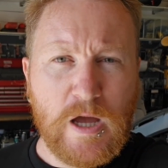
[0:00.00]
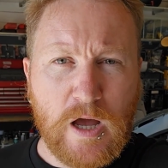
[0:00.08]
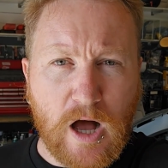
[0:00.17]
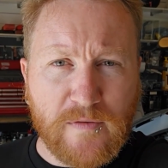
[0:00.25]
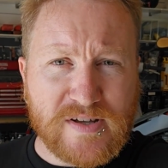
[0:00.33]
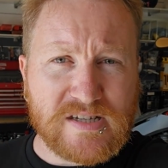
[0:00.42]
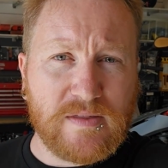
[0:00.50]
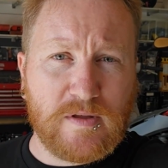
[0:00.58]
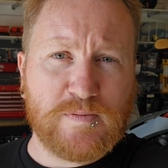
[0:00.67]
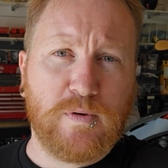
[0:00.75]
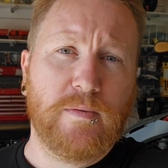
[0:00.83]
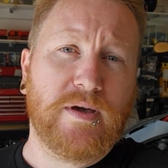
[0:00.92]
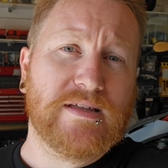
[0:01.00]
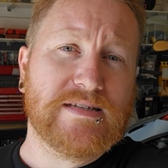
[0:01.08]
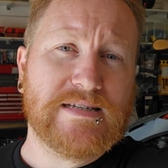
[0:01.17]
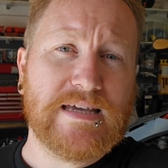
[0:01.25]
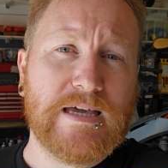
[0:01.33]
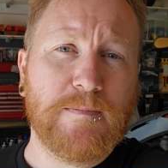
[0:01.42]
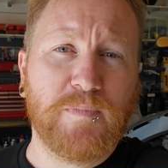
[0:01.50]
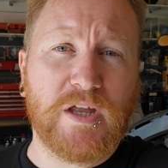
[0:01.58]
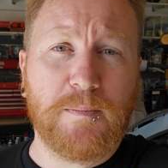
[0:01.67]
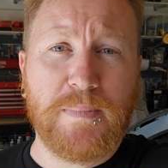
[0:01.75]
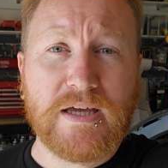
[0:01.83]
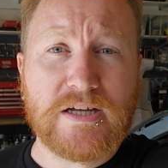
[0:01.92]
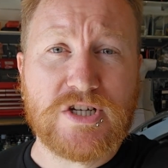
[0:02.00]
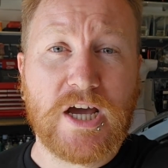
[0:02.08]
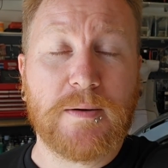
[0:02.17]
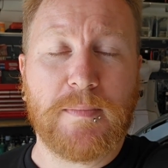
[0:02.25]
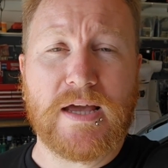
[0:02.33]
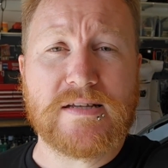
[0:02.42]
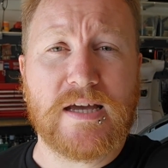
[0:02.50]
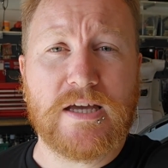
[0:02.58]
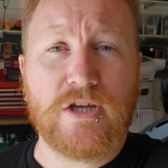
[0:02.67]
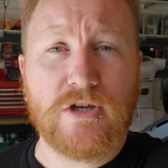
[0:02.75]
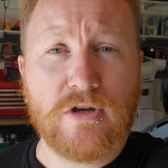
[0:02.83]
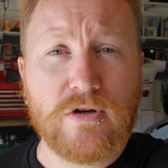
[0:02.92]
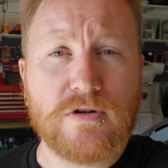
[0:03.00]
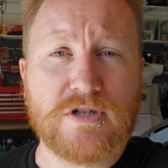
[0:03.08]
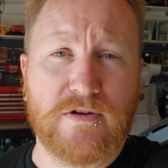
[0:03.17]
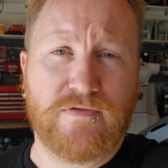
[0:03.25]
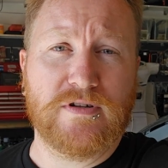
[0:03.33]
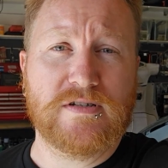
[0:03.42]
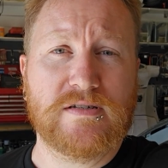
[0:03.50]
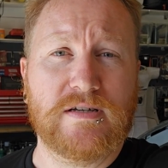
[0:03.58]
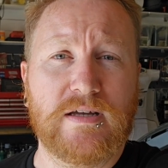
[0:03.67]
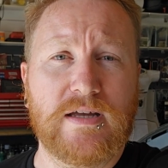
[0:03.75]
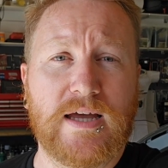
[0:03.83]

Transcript: Obviously at this point we can see that a bigger jet makes a huge difference.